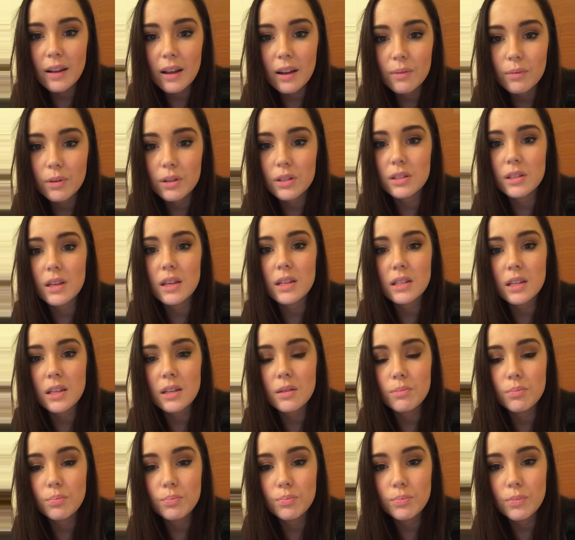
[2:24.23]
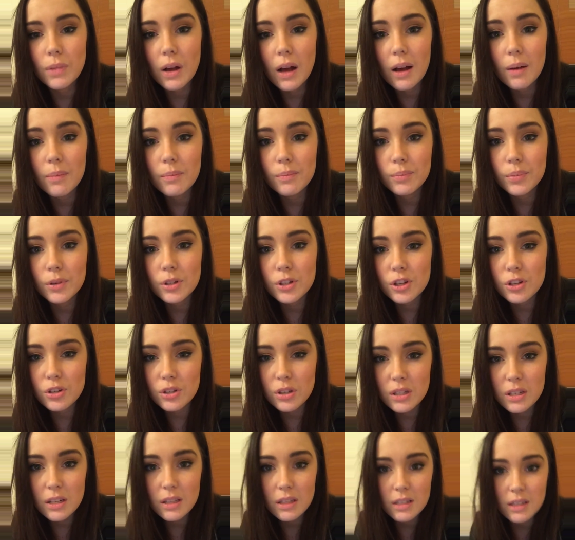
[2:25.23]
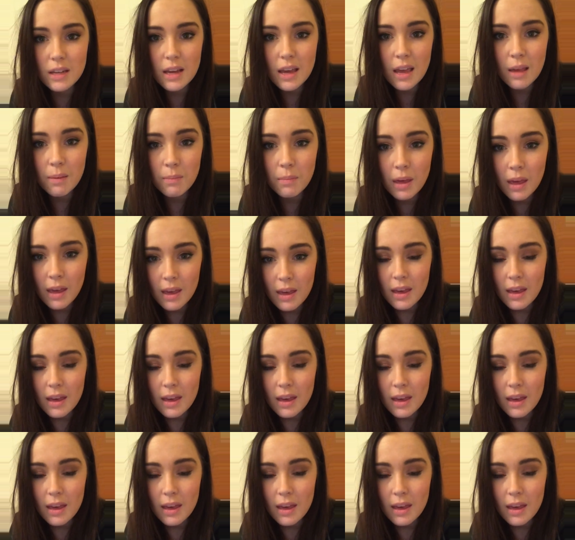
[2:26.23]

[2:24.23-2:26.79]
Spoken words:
And once they did produce it to the team,